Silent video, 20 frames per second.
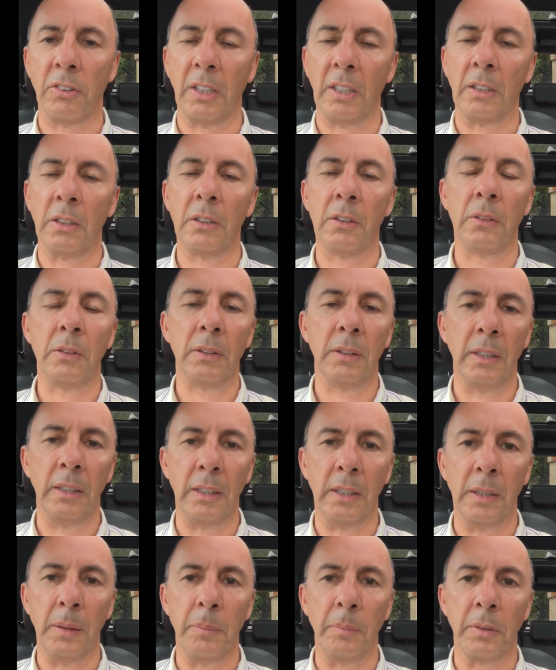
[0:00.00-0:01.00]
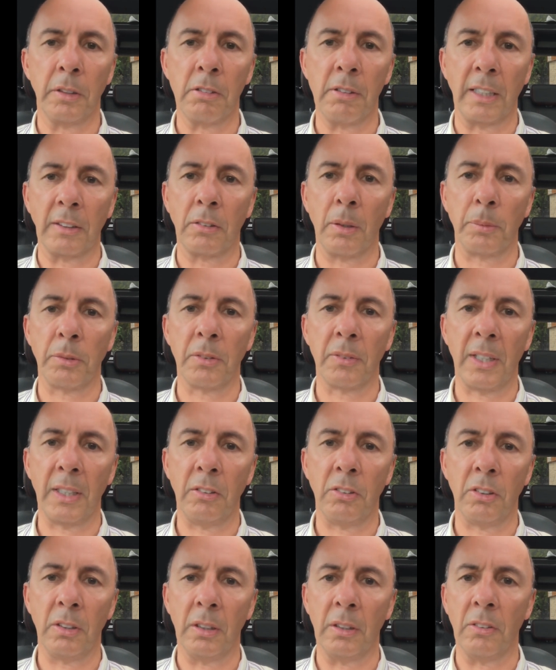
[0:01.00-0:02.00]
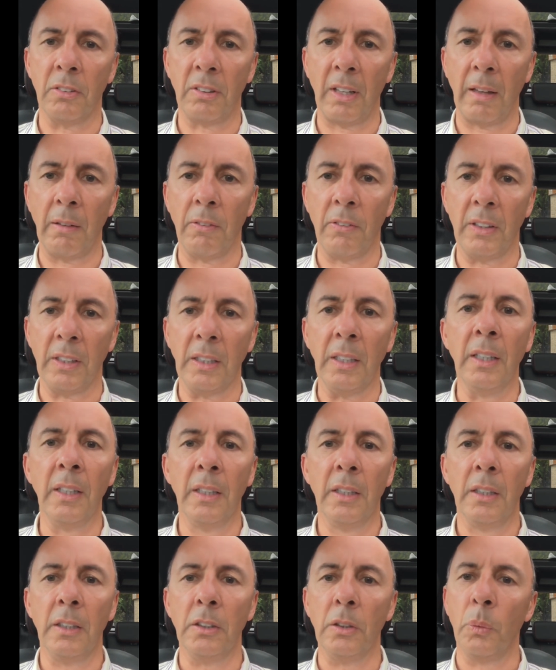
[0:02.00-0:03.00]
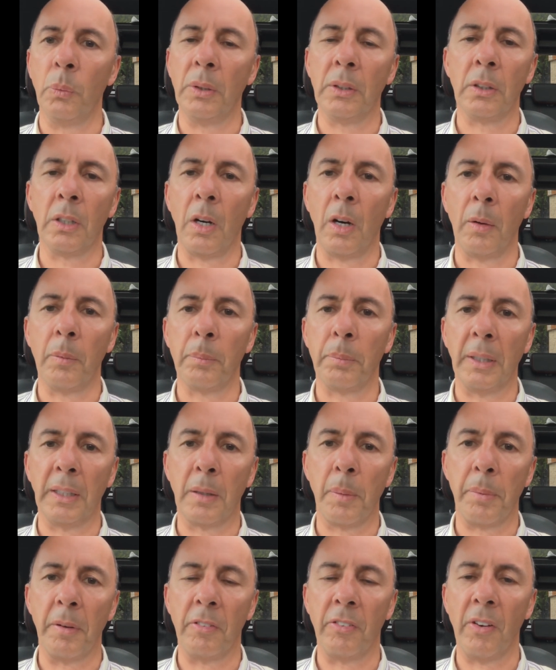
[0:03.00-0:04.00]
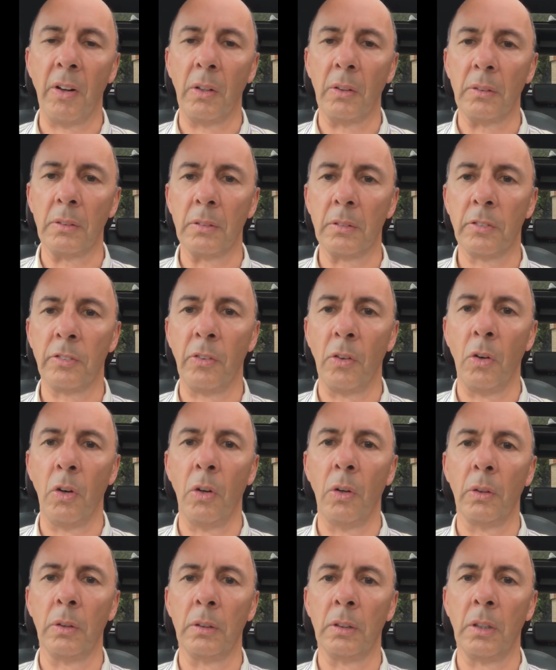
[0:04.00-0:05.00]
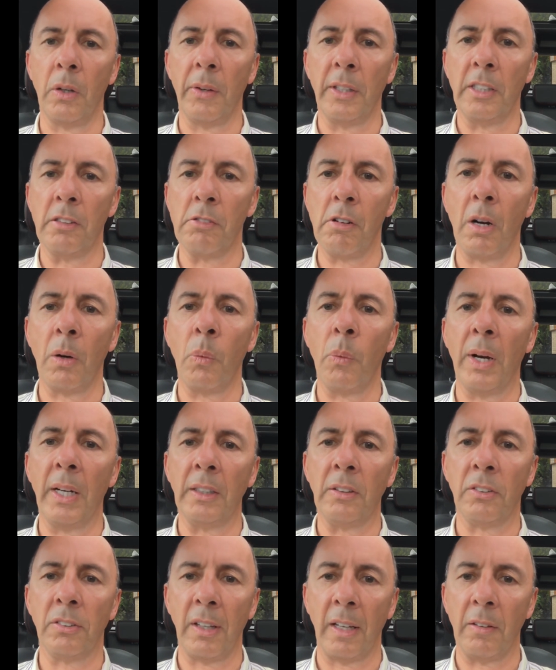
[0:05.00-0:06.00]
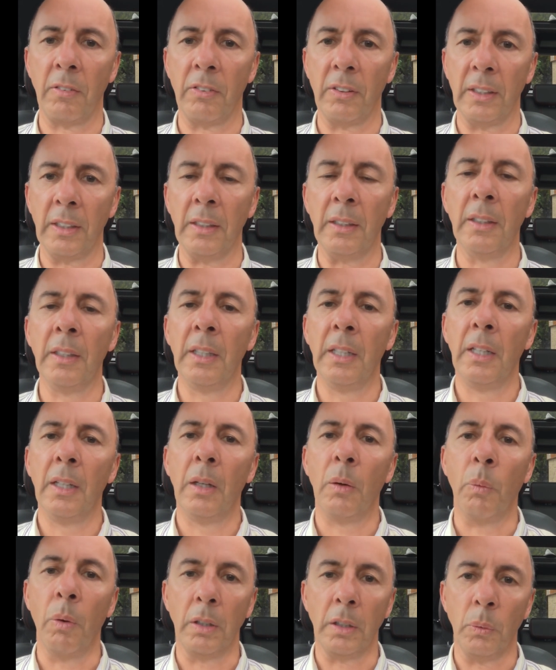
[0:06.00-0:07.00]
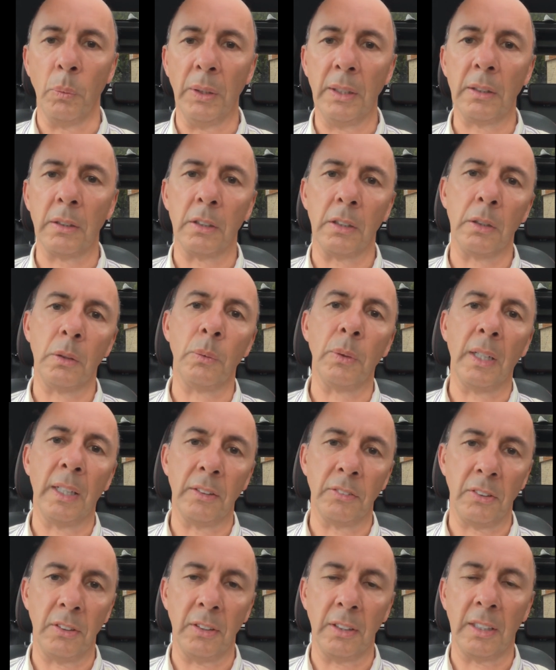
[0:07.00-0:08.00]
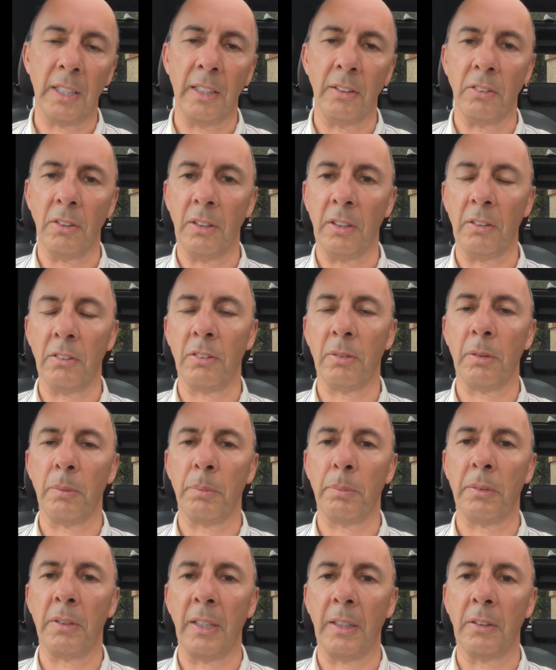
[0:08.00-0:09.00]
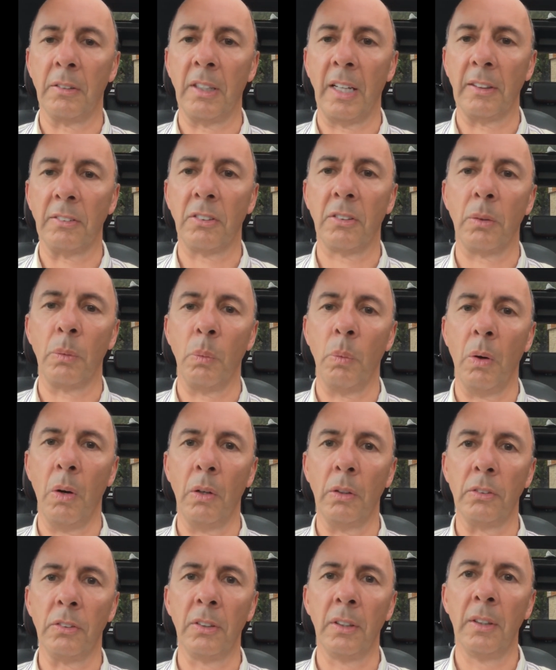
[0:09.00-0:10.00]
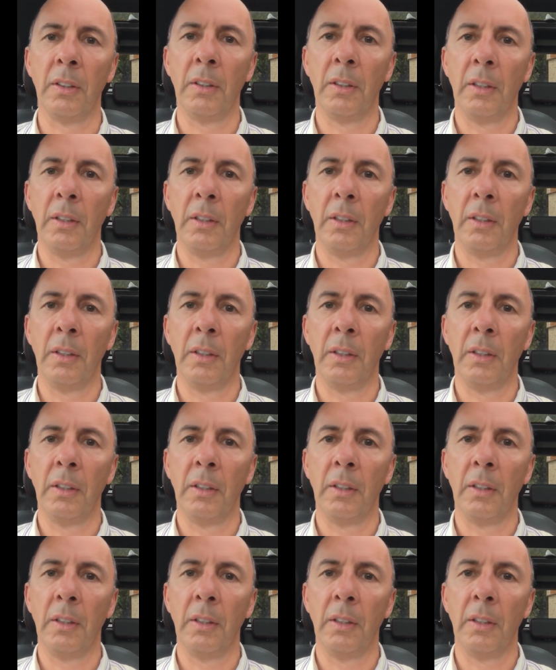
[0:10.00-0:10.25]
signal, correct observation and safely, you will not pick up a fault for going the wrong way safely. What you will do, as in the case of this test, was